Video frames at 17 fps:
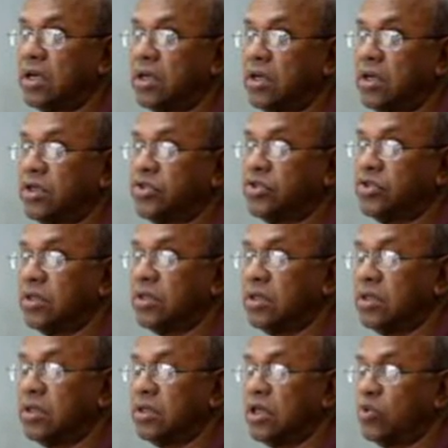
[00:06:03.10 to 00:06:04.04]
in
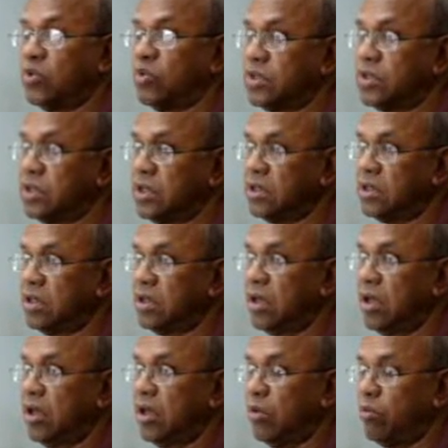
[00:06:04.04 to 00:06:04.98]
architecture, and that was
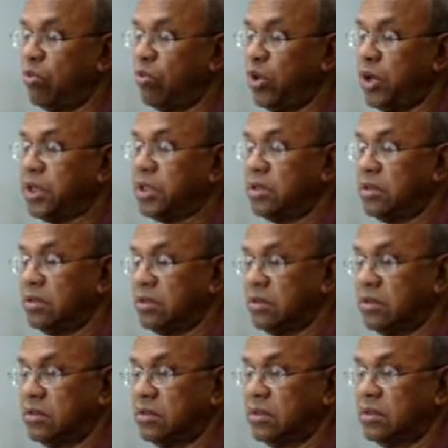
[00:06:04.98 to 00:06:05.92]
in Buet.
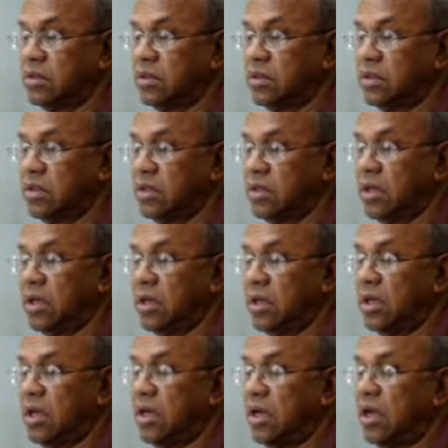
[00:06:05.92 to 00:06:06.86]

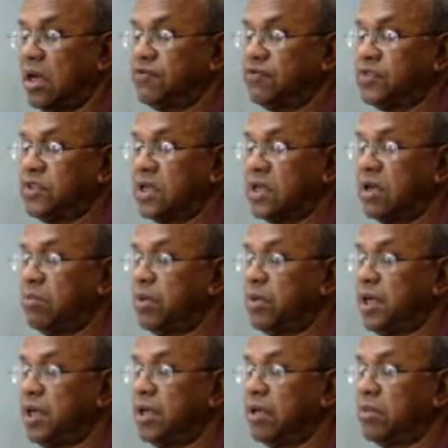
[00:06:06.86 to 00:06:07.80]
After
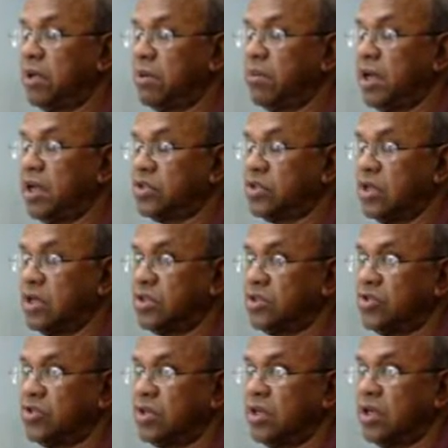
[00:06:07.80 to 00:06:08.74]
completing my
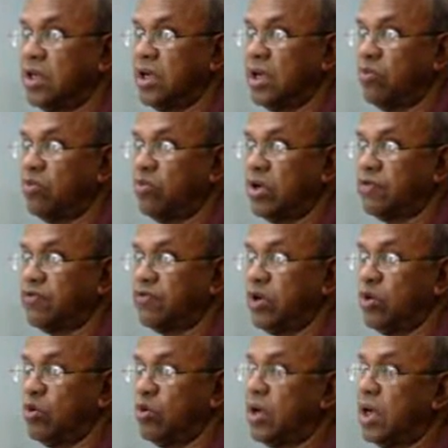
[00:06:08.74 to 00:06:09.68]
bachelor's degree, I
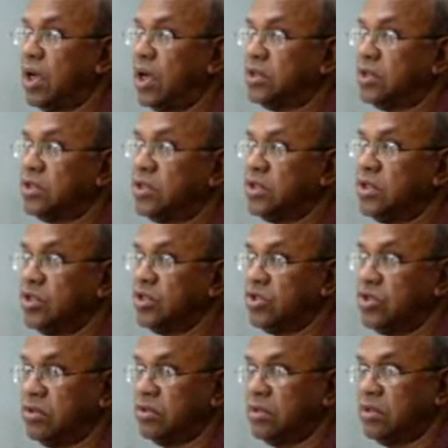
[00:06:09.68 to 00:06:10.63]
worked for a while as a
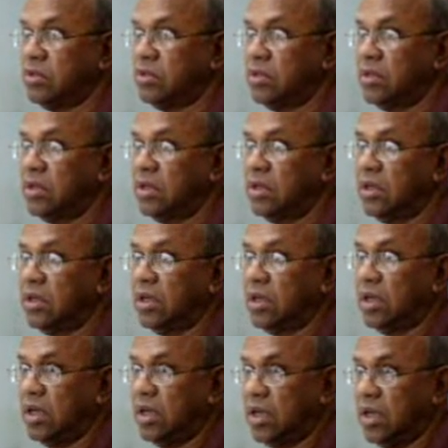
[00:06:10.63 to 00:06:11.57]
teacher
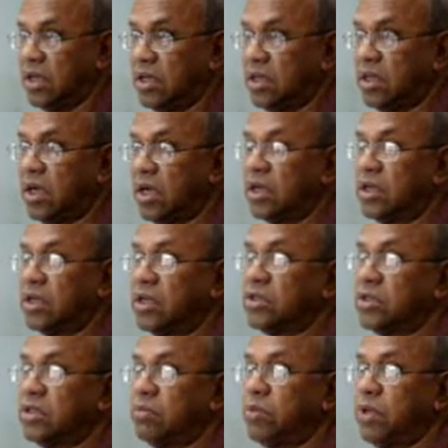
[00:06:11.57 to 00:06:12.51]
in the
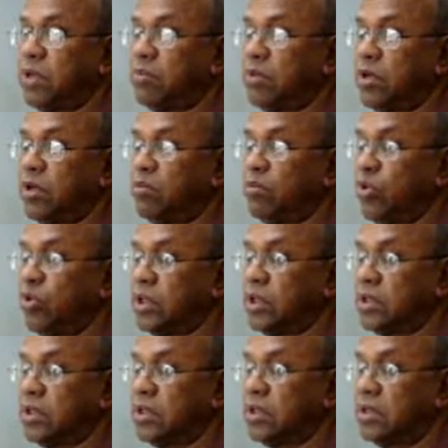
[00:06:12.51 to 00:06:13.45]
architecture department
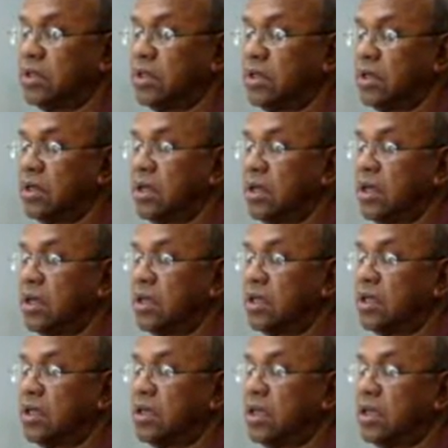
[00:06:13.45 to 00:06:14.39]
Buet.
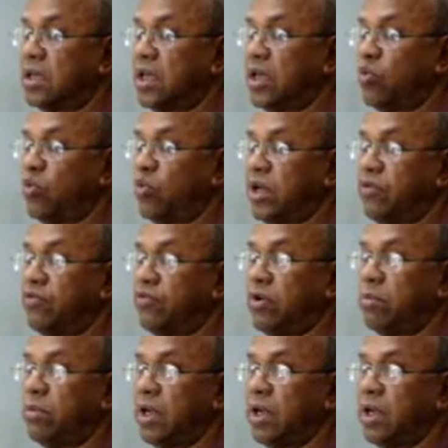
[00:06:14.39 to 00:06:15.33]
Then I
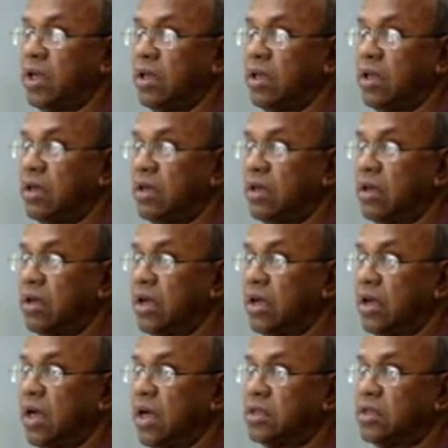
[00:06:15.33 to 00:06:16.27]
went for my
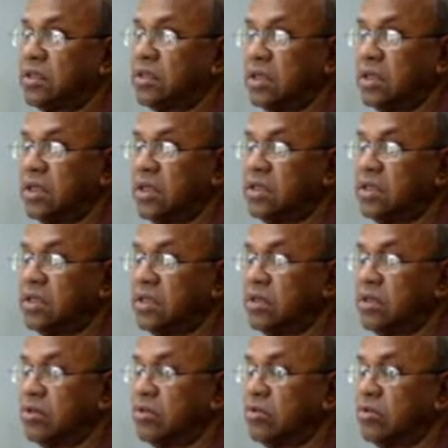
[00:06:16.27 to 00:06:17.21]
higher
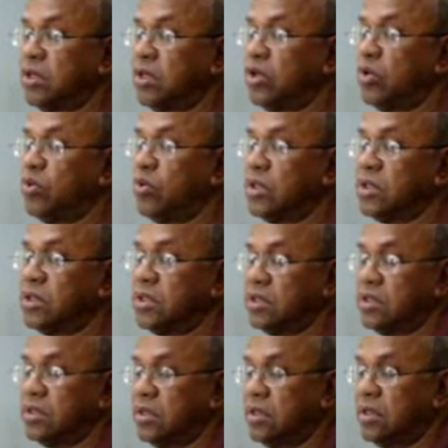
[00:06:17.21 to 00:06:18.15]
studies to the
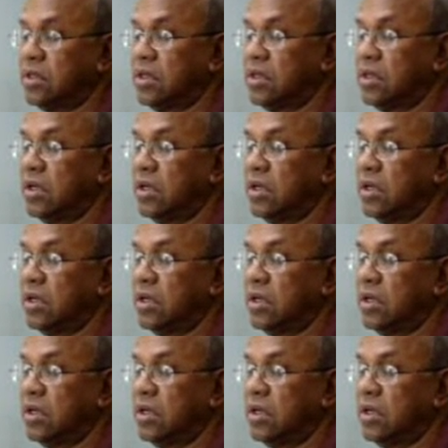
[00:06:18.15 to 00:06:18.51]
US.